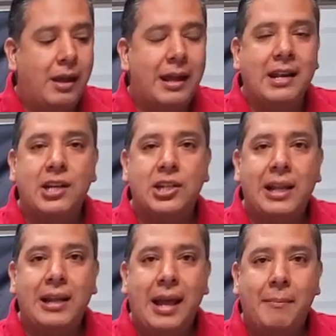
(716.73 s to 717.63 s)

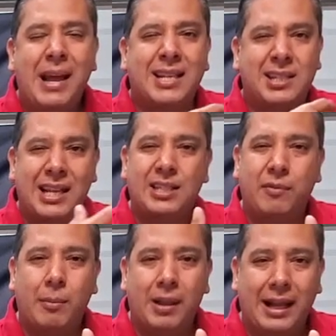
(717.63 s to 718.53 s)
initially it makes sense
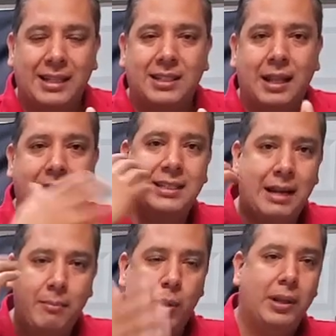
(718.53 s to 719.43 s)
from like a selling
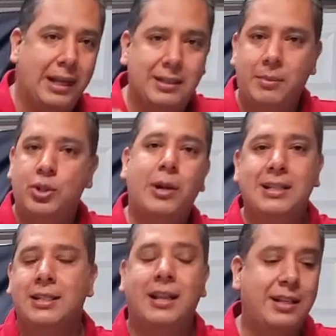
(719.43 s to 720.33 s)
standpoint, like somebody's
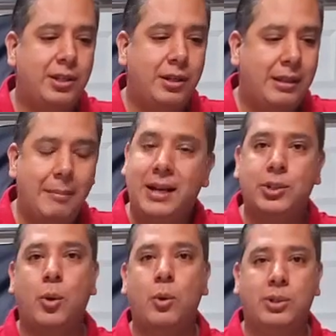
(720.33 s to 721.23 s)
to sell that to you, that makes
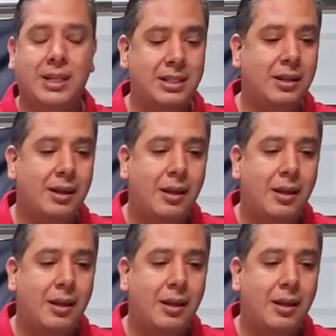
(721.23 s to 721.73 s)
total sense.